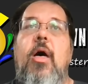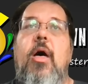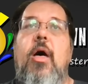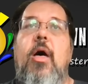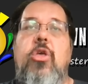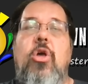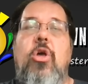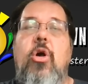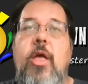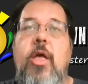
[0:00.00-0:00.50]

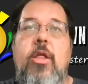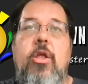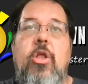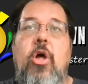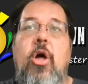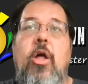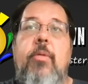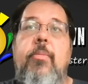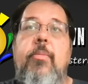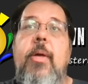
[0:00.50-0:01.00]
uh, you'll get an
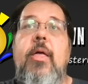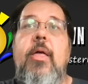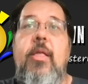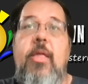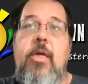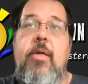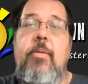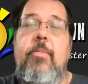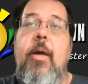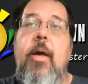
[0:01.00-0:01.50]

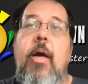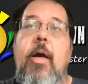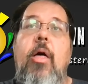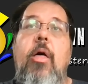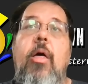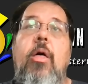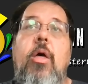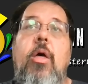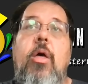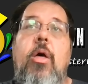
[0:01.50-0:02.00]
automated
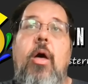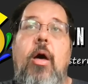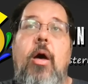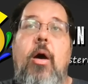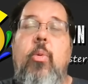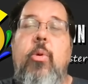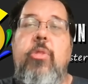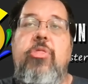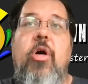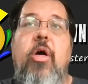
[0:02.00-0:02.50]
email
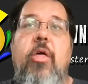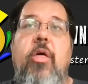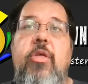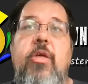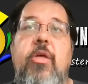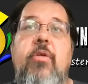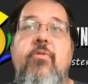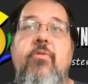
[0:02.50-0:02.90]
uh, with all the